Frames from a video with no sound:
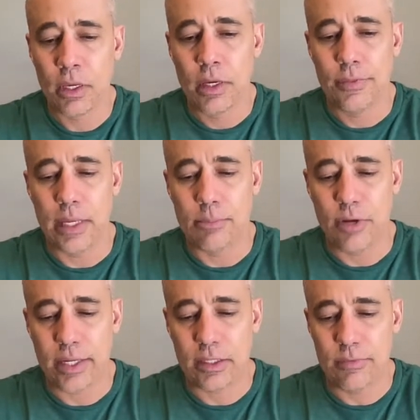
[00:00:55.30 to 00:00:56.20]
The
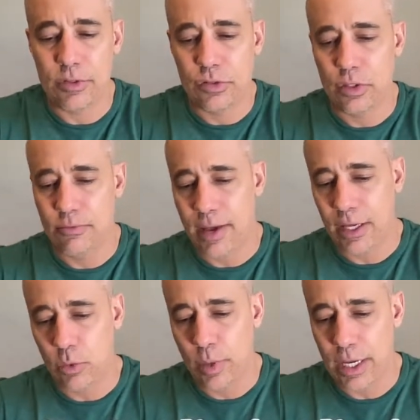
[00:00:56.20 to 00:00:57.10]
objective is to
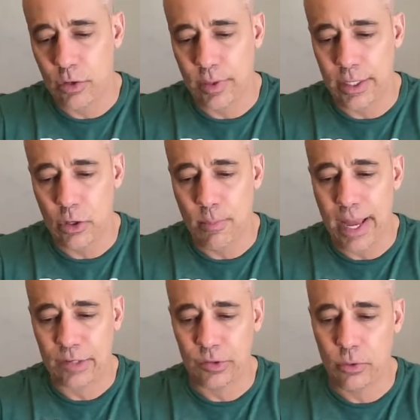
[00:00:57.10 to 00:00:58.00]
evaluate
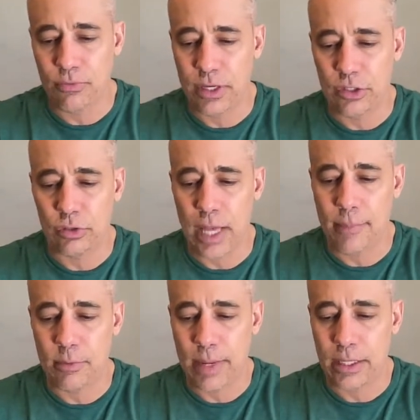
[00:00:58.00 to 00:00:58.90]
craniomaxillofacial
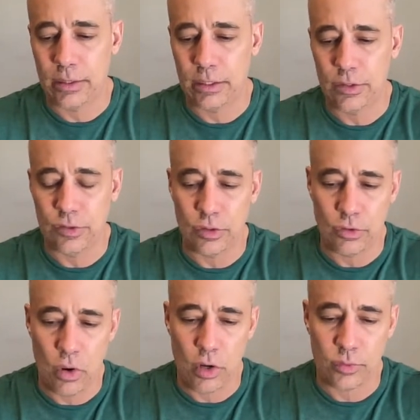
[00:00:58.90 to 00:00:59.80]
abnormalities in
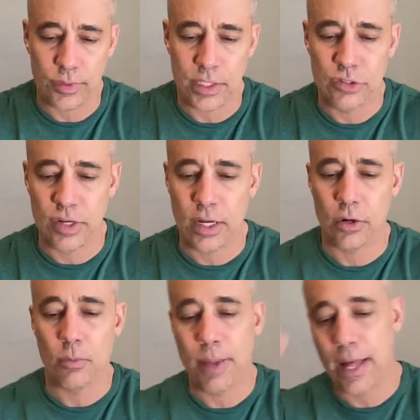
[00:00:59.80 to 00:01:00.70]
dogs with
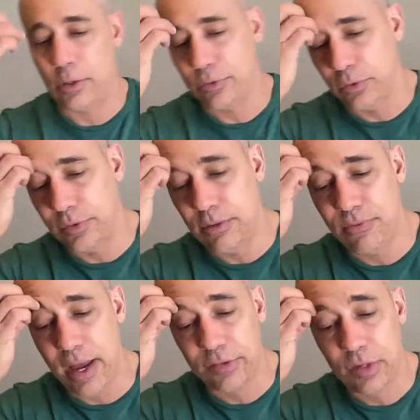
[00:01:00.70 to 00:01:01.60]
congenital palatal
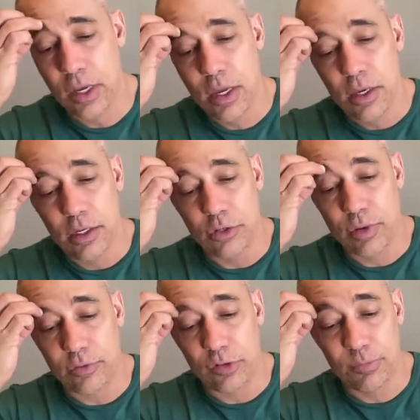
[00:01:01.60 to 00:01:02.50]
defects. It's
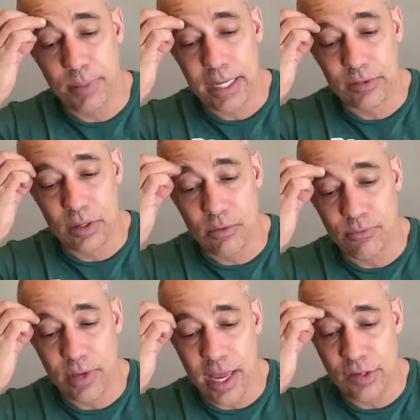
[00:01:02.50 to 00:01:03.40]
retrospective.
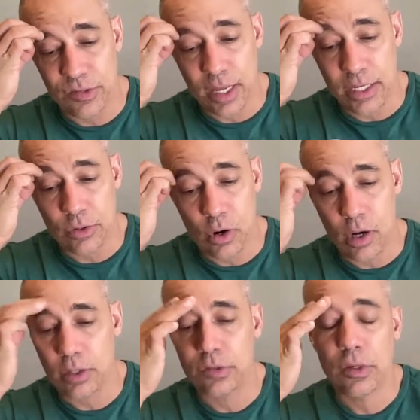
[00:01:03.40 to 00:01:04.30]
It has 9
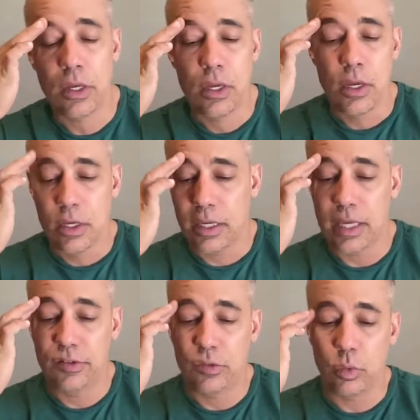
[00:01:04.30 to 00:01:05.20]
dogs.
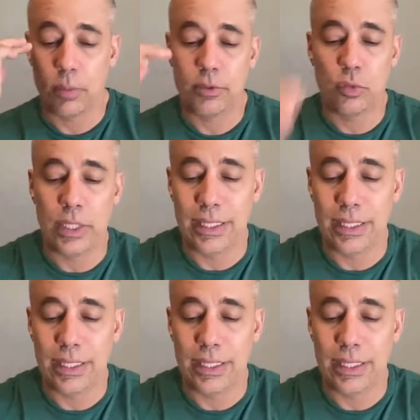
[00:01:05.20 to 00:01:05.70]
Cases were between